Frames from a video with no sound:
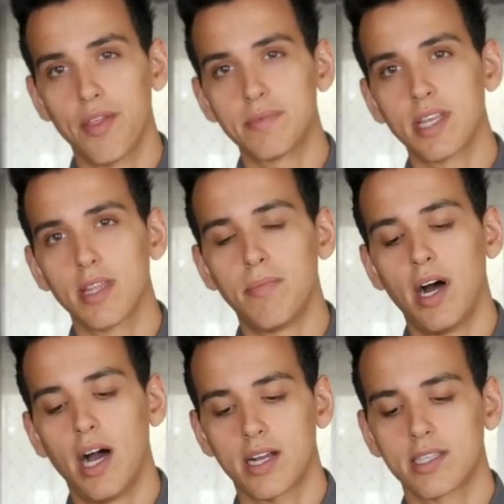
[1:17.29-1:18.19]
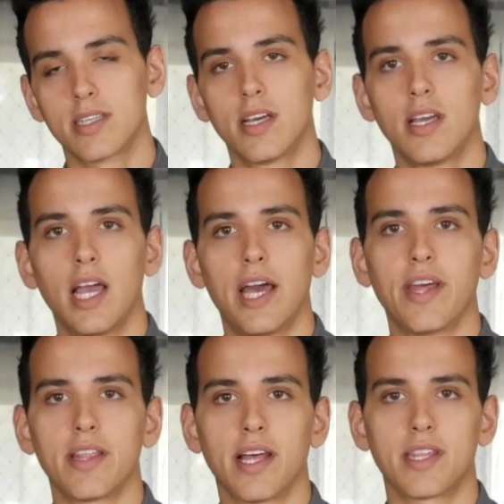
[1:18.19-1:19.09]
them to the box and
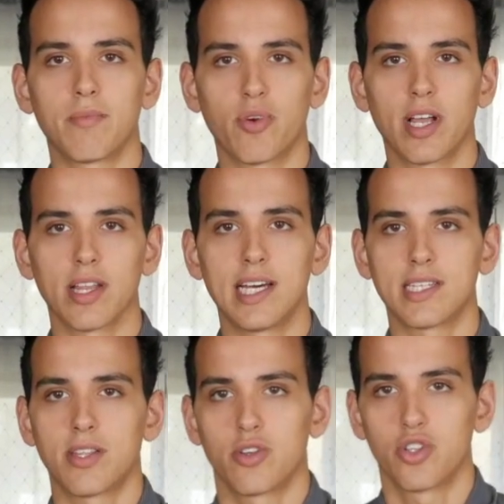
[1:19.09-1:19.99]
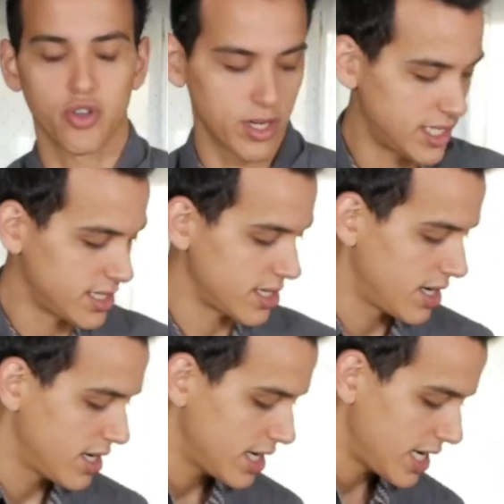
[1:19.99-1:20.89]
then let them realize that there's treats
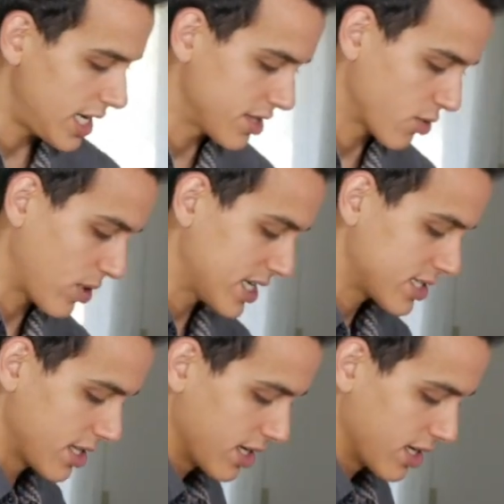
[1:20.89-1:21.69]
in the rest of